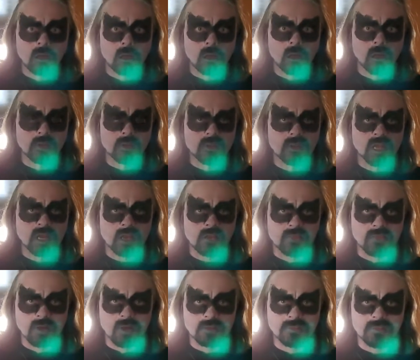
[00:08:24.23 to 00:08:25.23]
On
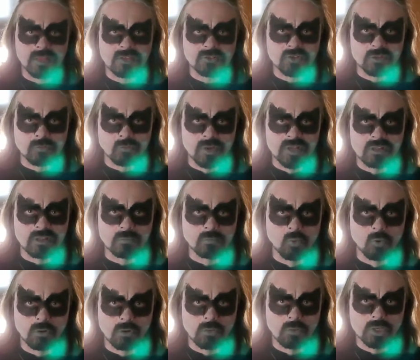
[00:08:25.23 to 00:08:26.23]
second thought, that just raises
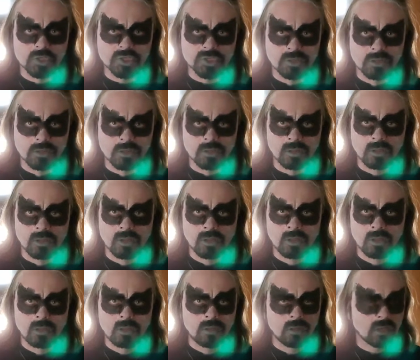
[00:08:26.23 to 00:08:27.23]
more questions.
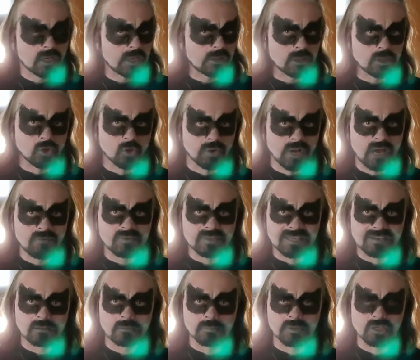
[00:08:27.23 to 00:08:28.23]
I guess I don't have
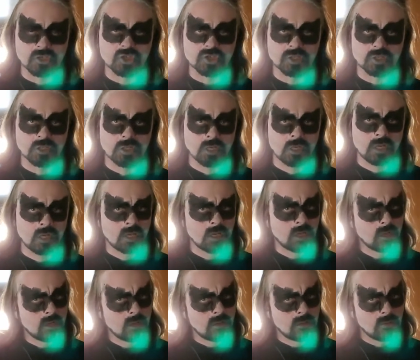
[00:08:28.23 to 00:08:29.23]
an explanation.
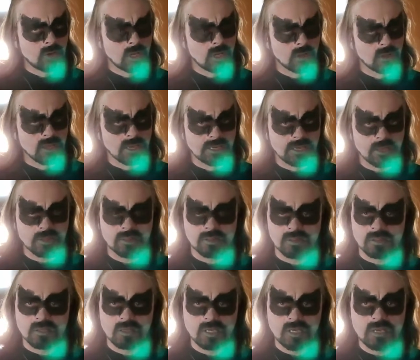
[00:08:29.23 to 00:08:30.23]
Well, I
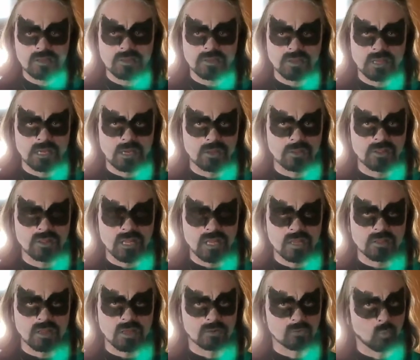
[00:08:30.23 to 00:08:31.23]
guess easiest thing I could say
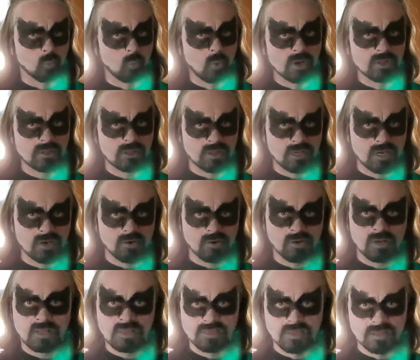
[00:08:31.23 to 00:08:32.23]
is that once a
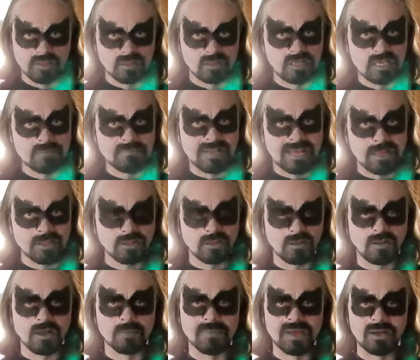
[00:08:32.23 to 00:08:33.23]
year, this demon has to
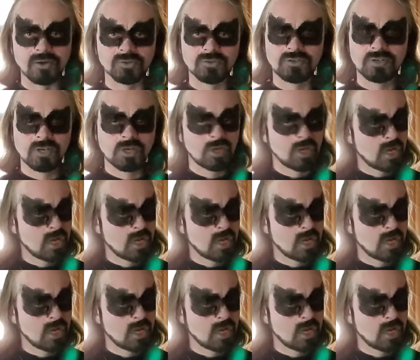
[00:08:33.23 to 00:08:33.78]
come out.